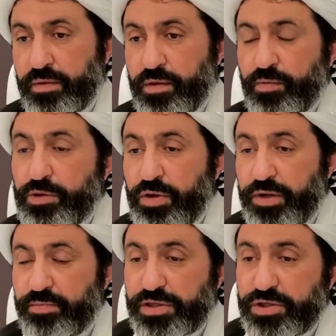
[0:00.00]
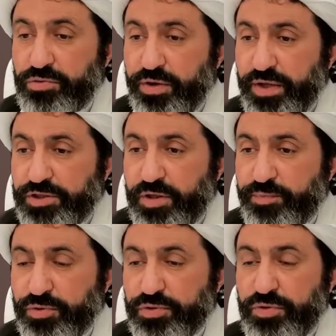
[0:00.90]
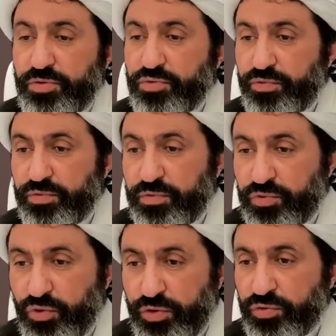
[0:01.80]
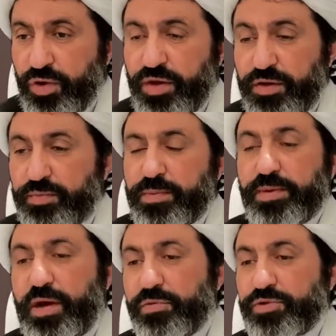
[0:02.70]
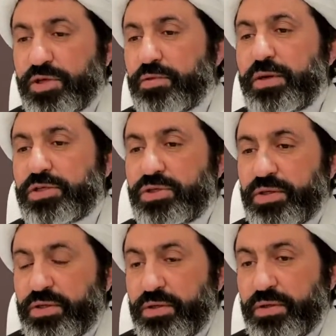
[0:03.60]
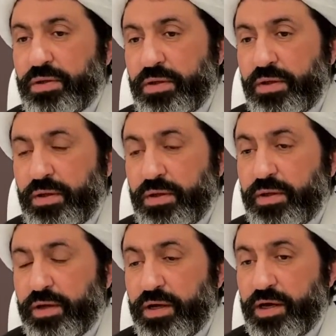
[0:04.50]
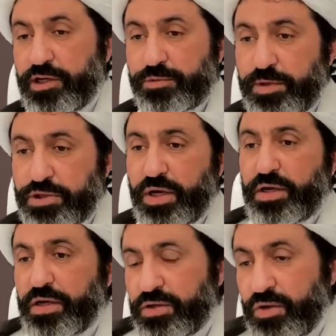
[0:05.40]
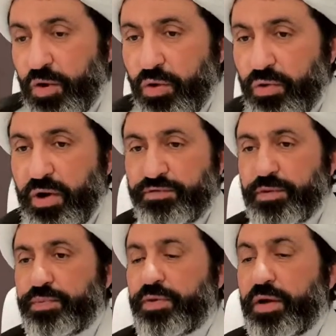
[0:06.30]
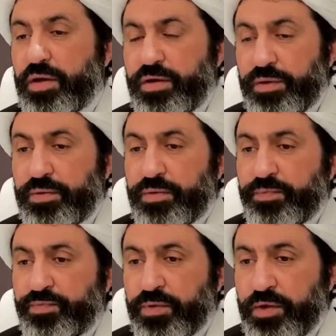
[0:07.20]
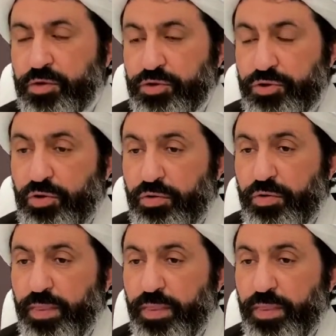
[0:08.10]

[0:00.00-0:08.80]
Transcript: When you are in masjid, you are not supposed, you know, to talk to other people outside masjid, especially in the whole of the prayer. So